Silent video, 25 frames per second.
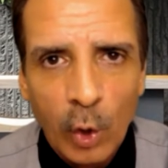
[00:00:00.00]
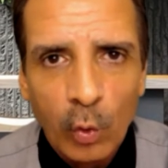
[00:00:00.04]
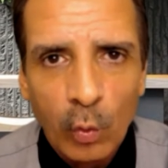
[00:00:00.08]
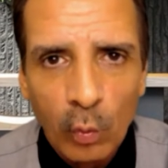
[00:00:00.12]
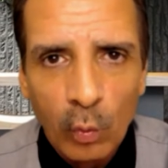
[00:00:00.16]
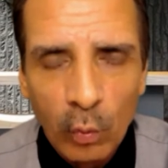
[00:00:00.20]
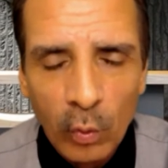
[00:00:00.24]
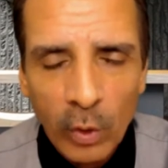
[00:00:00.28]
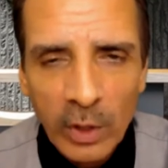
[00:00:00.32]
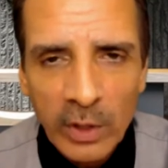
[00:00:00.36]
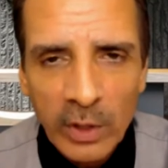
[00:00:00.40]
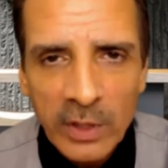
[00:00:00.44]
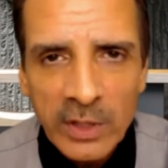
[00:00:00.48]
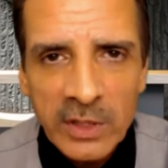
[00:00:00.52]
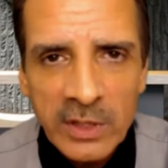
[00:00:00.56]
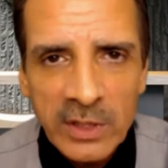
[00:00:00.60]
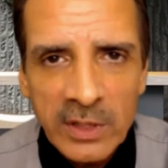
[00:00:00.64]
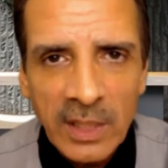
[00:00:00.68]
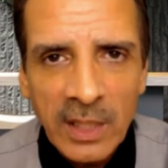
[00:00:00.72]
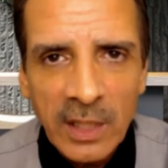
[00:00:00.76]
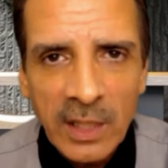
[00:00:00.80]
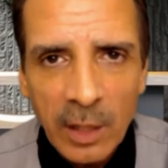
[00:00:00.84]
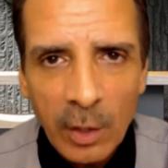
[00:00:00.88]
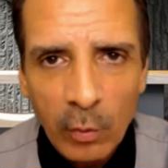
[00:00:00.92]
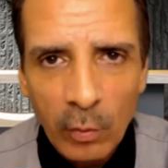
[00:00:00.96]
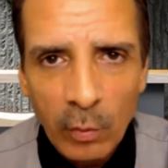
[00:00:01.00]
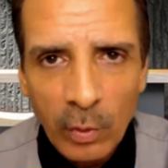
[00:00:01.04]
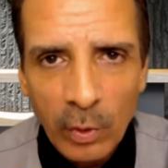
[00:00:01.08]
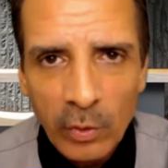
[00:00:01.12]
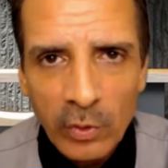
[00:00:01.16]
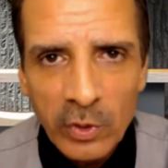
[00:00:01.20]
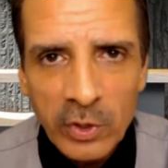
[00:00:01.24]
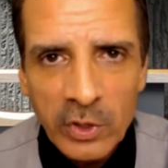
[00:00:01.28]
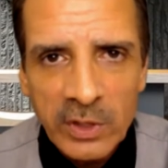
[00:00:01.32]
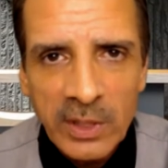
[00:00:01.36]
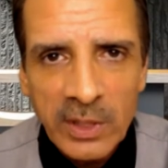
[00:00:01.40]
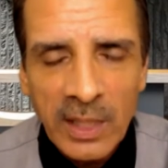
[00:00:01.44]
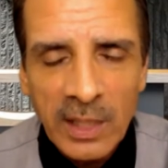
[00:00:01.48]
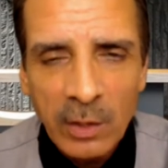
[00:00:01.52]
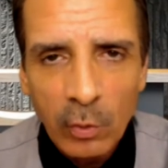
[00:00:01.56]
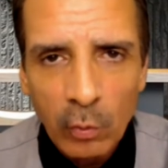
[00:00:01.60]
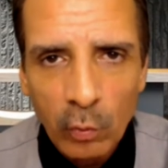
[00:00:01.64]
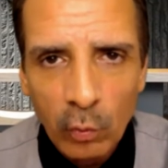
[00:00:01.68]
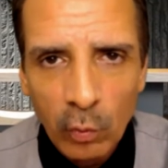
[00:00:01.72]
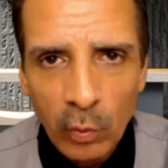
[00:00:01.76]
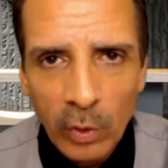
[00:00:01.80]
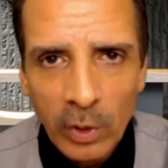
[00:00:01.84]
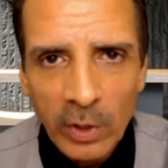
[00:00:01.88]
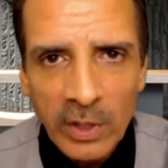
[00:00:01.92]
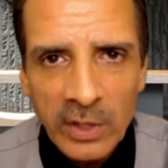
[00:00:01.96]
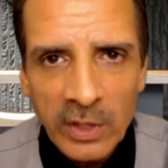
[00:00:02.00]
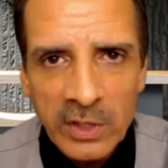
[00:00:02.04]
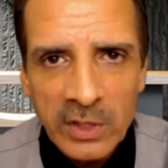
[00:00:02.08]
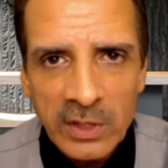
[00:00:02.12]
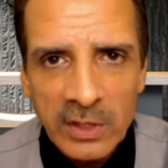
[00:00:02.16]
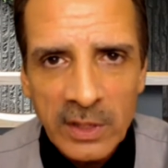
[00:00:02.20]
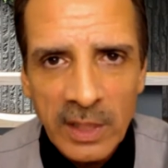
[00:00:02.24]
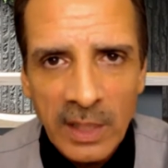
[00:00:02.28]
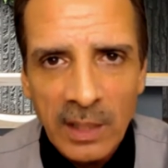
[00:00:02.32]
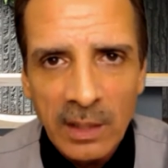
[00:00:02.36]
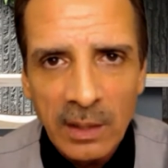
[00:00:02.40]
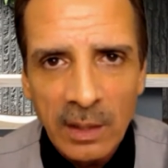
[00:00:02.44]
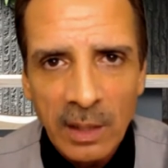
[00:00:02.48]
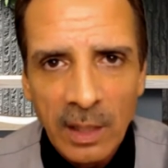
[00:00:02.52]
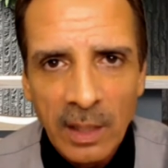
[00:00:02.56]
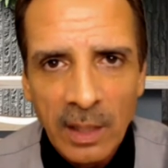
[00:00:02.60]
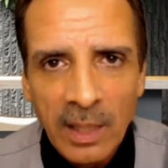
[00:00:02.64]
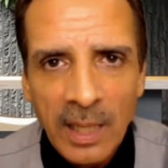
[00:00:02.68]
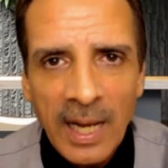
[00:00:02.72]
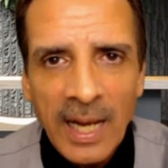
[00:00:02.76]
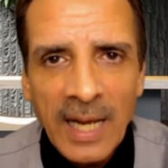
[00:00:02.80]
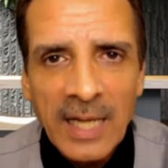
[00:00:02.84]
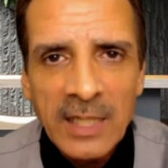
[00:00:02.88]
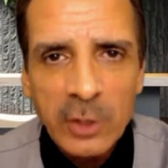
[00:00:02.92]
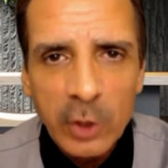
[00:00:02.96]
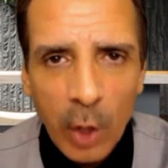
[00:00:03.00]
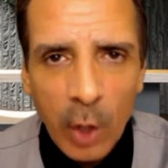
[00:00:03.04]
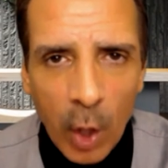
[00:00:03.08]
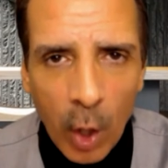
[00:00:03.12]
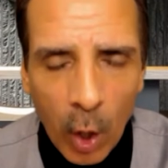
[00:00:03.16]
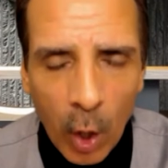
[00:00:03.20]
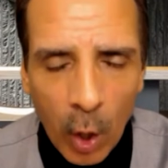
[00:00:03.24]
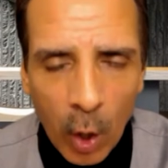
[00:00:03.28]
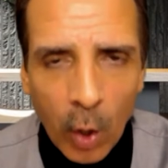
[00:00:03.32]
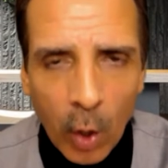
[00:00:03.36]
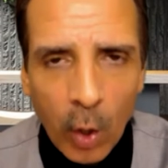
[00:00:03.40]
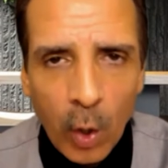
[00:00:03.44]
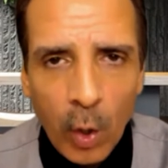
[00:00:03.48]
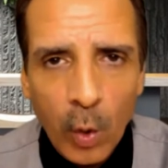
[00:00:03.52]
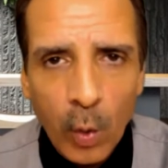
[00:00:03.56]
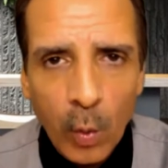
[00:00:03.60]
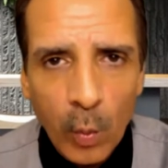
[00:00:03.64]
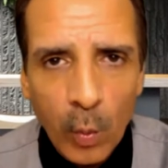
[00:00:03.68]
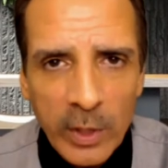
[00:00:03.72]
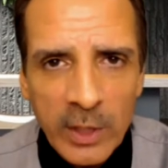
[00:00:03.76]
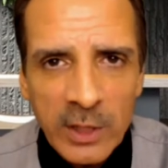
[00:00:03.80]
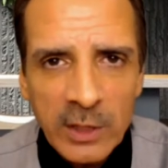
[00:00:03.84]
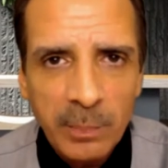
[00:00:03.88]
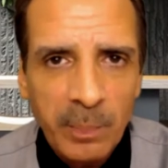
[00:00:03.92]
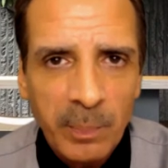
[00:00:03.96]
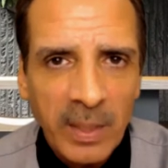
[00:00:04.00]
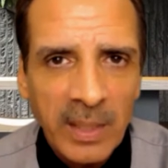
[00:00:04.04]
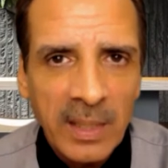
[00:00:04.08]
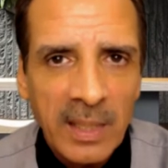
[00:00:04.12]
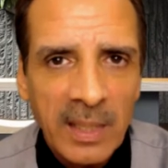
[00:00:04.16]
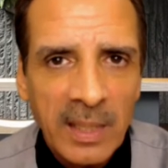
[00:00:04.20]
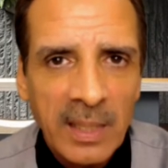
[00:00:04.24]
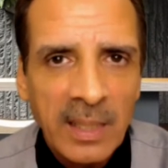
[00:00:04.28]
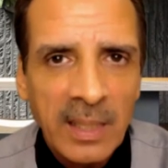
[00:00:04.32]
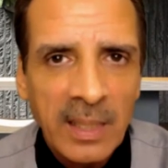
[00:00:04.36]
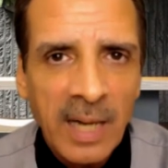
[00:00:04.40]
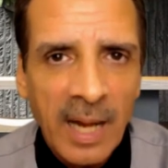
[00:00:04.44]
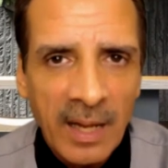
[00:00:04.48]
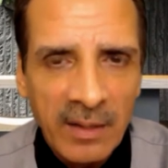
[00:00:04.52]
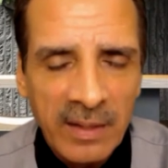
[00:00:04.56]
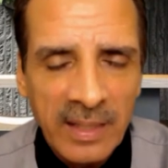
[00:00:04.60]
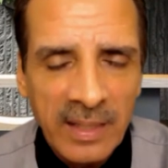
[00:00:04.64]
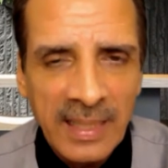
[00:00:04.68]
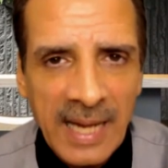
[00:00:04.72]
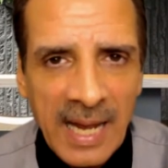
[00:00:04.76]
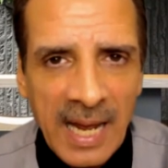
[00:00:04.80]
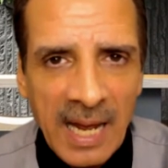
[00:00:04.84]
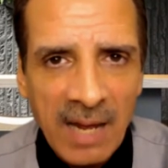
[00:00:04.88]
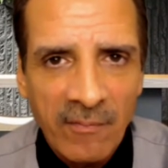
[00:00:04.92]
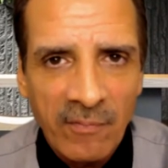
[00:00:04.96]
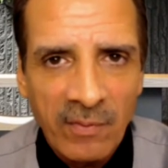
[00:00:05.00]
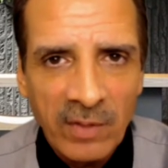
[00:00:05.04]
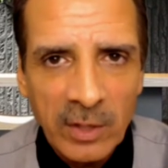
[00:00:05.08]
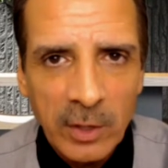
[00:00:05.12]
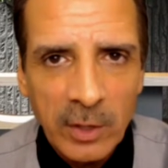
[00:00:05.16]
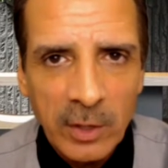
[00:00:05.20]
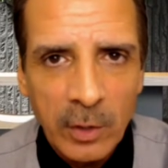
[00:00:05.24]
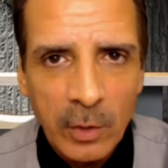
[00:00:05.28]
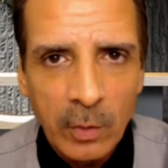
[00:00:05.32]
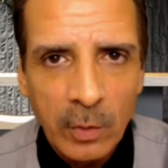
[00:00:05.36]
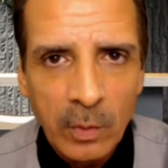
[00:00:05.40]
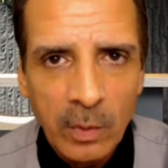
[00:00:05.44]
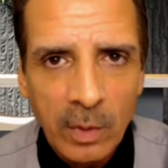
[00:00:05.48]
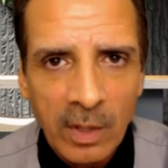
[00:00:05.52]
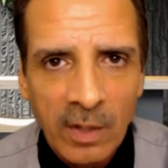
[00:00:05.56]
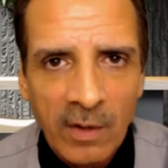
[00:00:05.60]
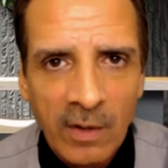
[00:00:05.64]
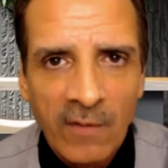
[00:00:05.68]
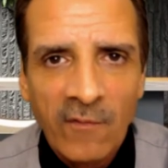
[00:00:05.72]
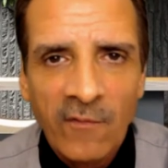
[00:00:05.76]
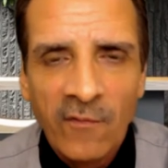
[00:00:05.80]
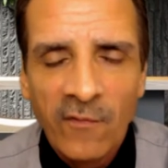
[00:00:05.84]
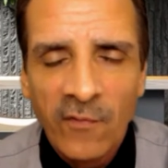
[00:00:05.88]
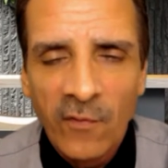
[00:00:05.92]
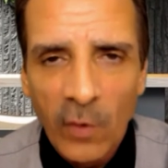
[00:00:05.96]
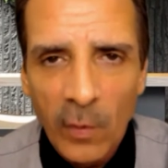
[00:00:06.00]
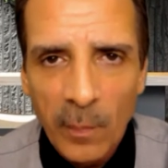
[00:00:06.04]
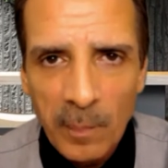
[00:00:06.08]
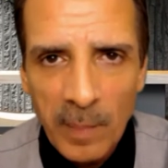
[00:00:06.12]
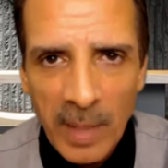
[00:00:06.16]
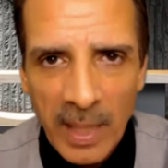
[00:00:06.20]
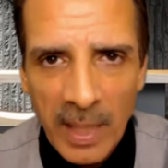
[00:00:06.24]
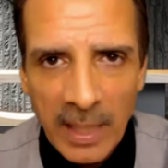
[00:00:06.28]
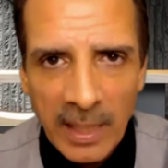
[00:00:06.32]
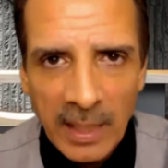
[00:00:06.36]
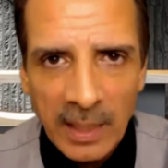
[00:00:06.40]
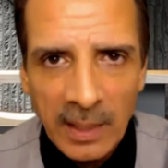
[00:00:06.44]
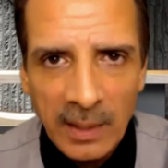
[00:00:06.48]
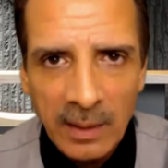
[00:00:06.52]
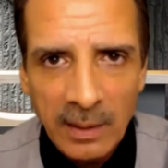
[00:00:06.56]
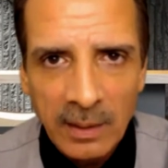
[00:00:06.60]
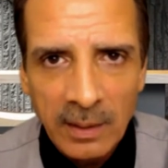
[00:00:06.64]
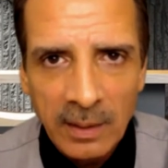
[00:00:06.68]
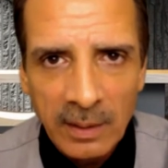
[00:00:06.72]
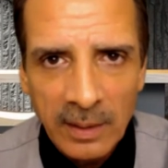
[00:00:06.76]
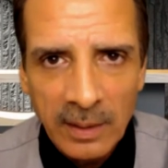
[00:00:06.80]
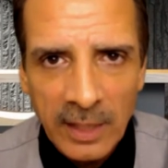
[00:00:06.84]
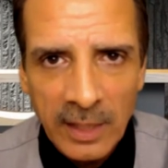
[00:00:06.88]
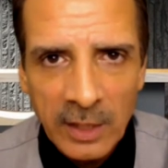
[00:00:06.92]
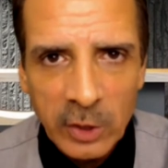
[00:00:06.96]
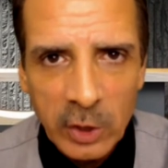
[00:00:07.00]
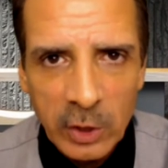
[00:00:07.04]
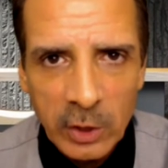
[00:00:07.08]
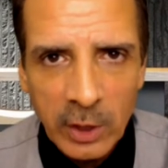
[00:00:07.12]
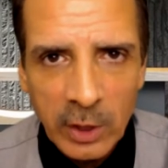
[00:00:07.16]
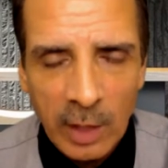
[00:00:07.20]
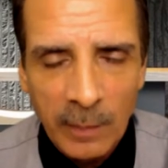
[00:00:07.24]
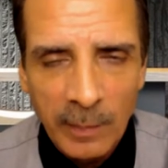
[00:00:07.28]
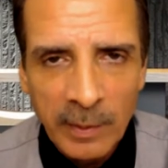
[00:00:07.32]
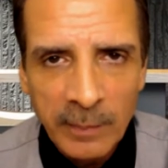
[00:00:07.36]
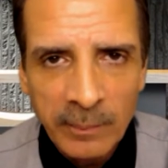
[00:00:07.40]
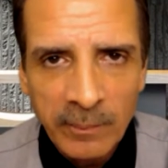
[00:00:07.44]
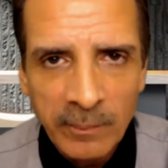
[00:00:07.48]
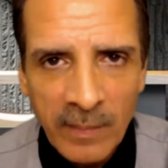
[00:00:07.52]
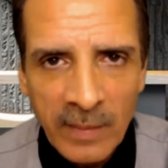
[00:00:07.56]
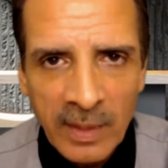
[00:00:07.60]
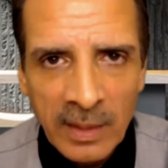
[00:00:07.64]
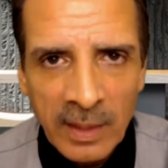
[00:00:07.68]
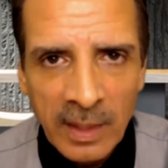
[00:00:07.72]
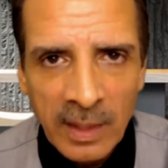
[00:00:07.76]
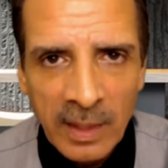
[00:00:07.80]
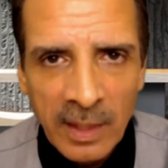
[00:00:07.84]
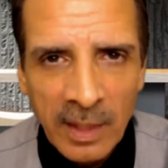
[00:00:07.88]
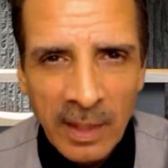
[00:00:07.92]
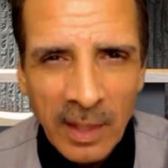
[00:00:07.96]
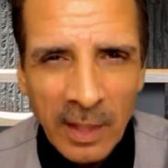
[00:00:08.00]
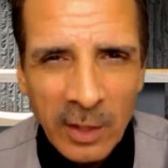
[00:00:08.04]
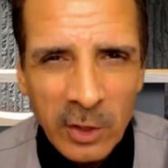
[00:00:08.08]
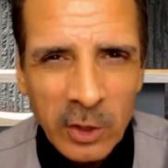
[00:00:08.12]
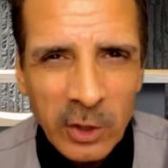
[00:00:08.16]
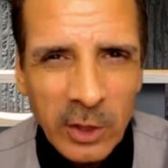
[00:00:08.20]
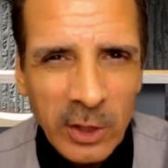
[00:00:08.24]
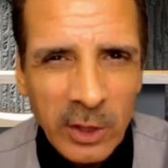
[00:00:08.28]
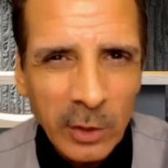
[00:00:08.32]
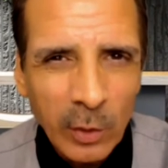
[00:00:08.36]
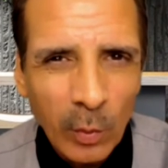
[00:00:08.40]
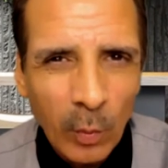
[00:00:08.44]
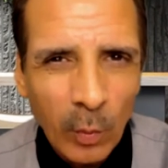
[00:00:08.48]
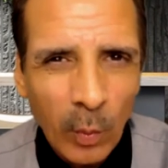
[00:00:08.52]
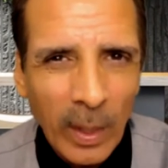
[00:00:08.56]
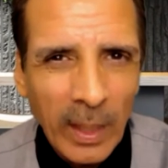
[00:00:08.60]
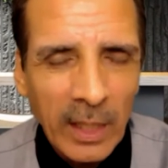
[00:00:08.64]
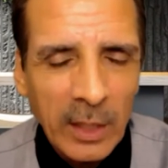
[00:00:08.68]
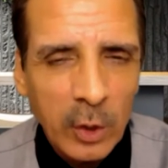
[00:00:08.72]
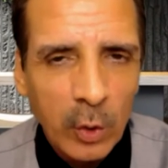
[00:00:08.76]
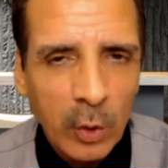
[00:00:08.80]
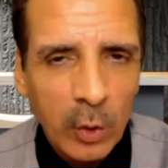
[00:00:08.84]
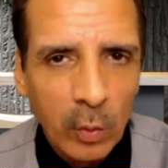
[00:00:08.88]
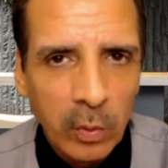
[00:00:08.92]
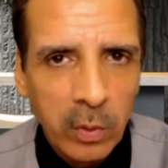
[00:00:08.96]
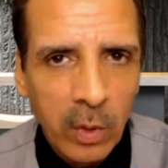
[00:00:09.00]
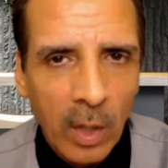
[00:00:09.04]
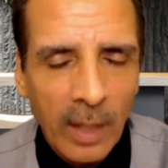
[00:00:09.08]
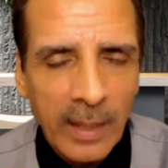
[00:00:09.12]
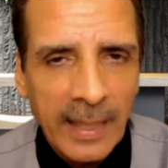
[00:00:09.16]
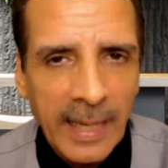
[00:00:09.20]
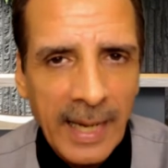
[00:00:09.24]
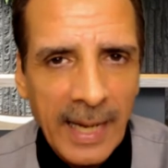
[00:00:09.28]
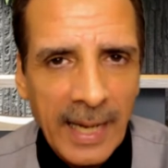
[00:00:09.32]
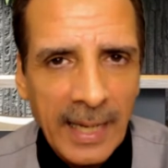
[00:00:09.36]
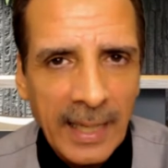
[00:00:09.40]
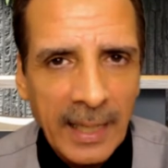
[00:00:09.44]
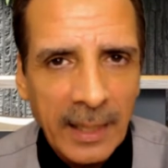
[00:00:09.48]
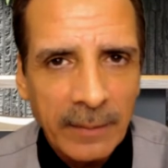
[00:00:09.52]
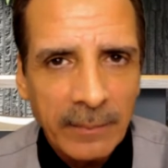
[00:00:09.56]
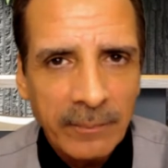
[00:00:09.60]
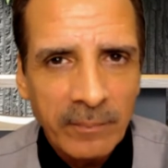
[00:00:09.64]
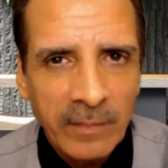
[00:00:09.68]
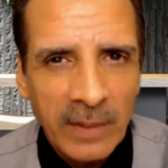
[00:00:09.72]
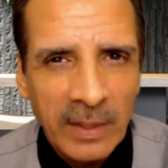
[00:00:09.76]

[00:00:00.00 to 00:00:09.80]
Real estate, real estate, real estate has always been the avenue for many, ladies and gentlemen. It's just the way that you look at it.